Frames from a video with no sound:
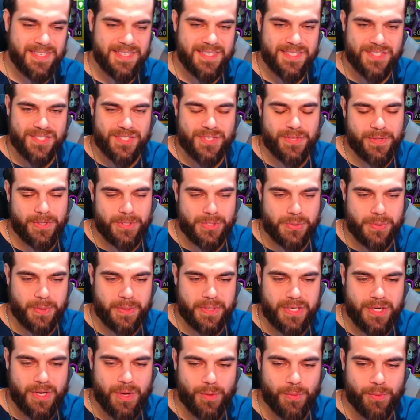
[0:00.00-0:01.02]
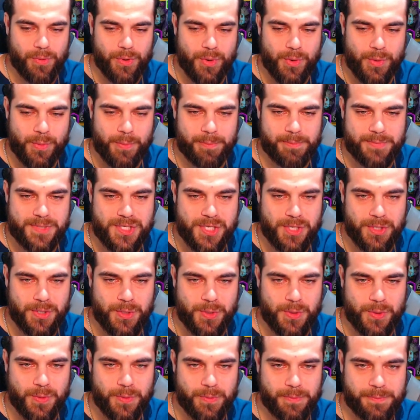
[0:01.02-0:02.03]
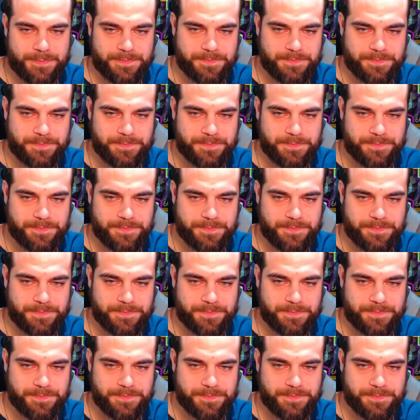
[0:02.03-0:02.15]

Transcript: So there's really no room to